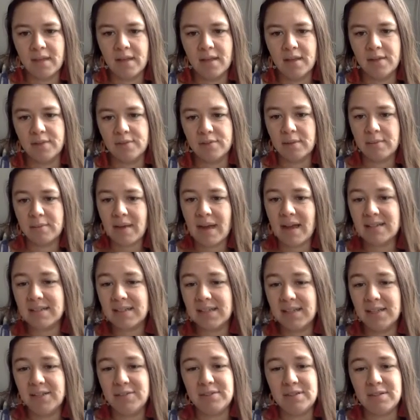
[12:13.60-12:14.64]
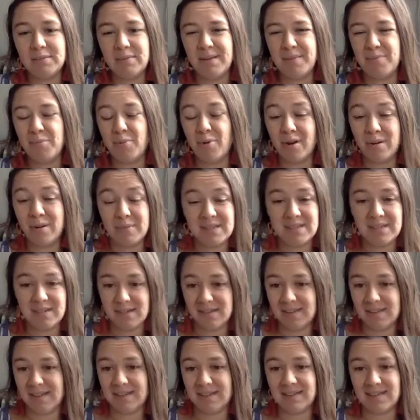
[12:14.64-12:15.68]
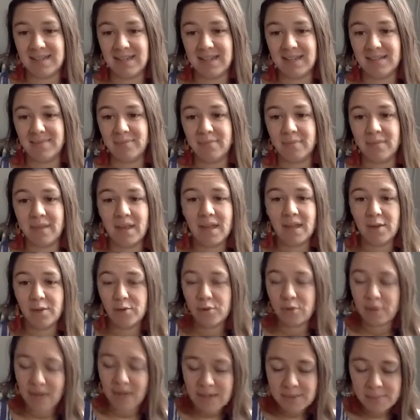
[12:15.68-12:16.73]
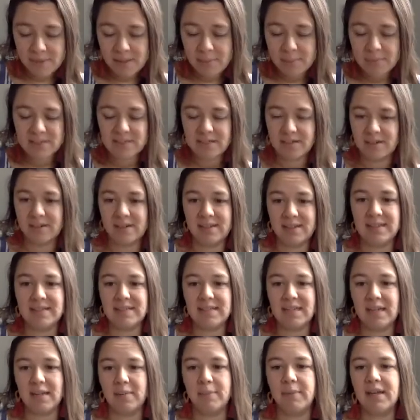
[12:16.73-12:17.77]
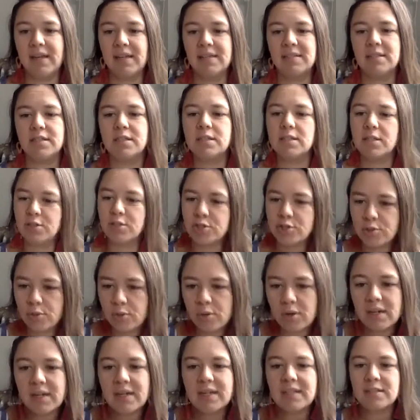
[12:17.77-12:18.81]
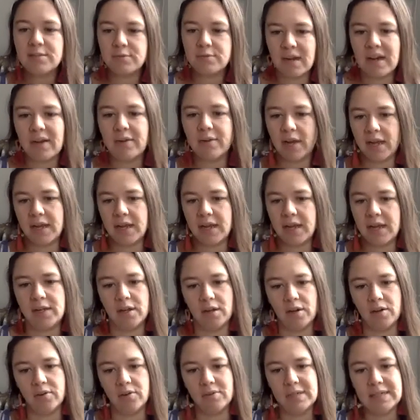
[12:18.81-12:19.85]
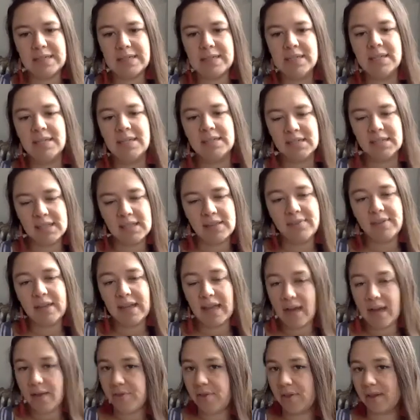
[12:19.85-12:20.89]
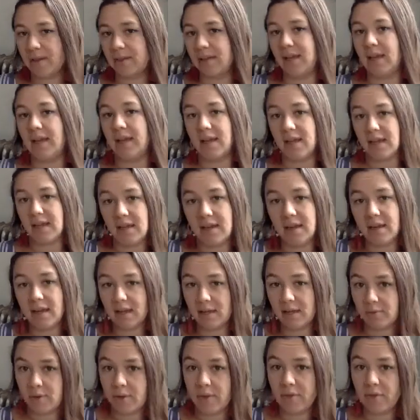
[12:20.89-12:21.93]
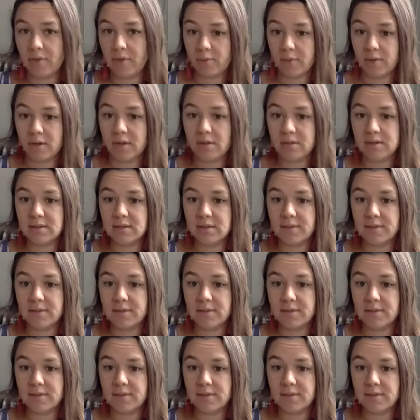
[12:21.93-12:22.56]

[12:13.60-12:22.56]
So I'm asking you to be more materialistic, incredibly materialistic, because it's the shortest route I know to living ethically in and with the world.